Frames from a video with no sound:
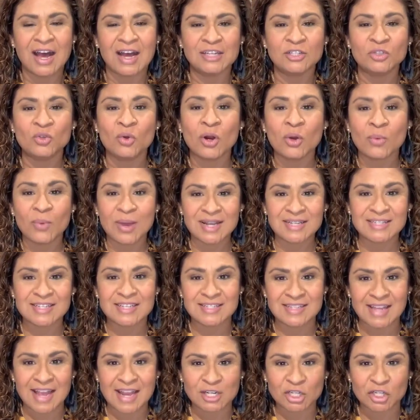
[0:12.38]
Norwex
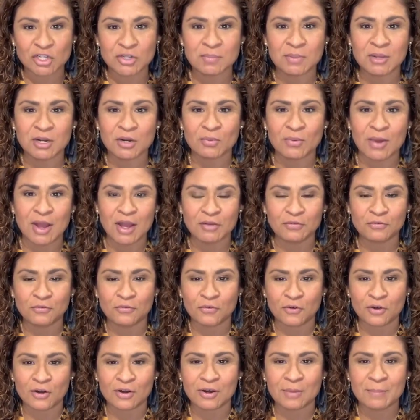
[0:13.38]
has actually been around
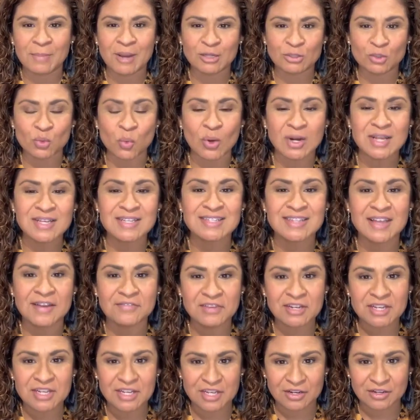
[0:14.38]
for about
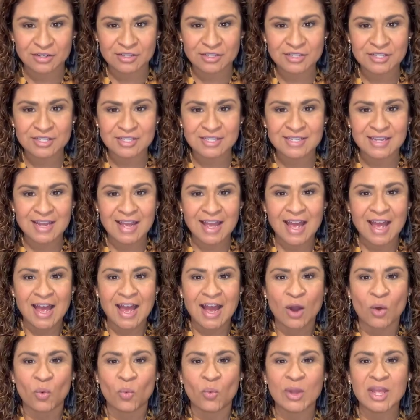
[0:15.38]
27 years.
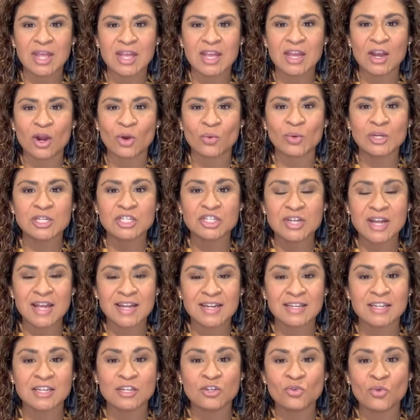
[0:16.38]
We
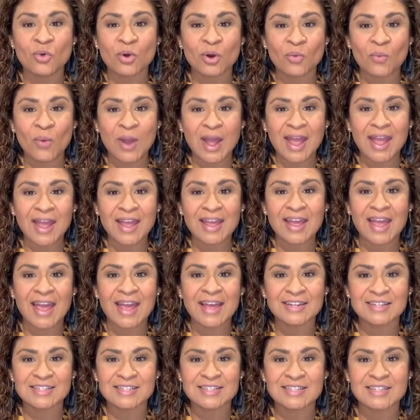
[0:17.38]
originated in Norway,
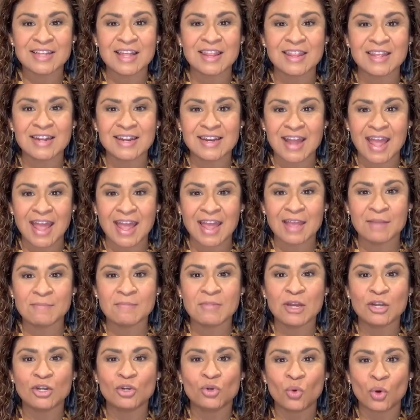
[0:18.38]
hence the
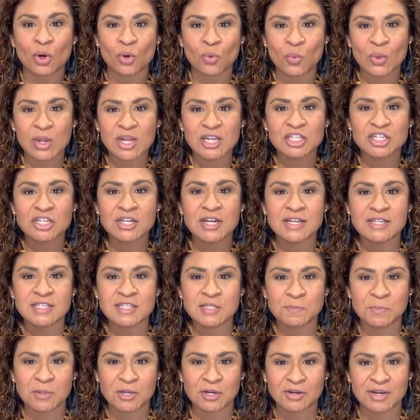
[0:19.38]
name Norwegian
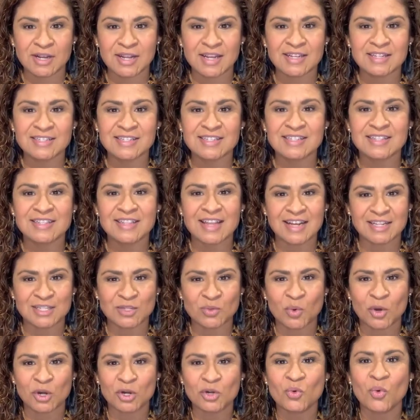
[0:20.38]
Experience.
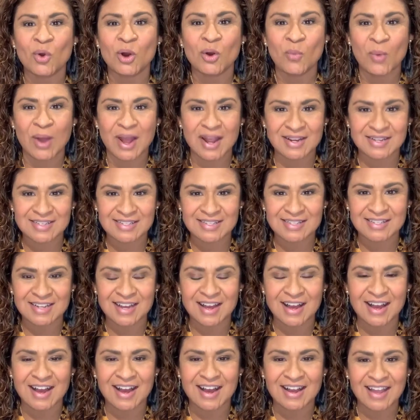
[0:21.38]
That's where Norwex
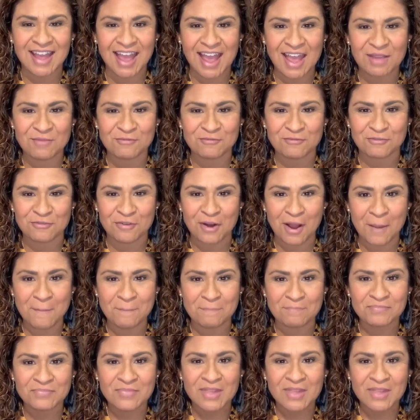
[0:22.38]
came from.